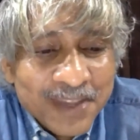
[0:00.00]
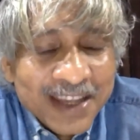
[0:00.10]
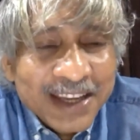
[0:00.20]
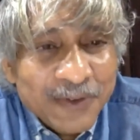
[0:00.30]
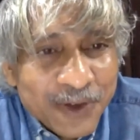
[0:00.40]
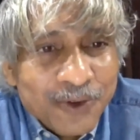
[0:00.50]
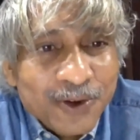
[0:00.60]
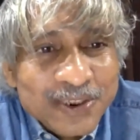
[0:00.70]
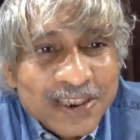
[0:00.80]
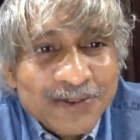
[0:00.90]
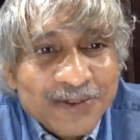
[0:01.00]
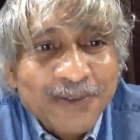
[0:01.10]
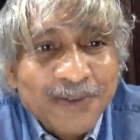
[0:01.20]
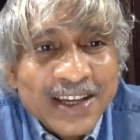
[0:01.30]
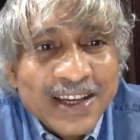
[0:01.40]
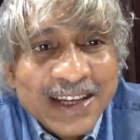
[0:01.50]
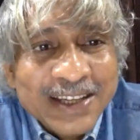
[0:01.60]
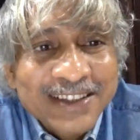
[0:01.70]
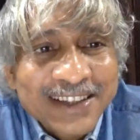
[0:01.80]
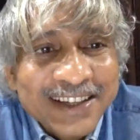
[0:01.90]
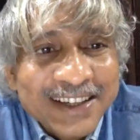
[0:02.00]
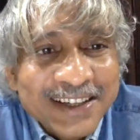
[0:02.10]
A few questions from my side, uh,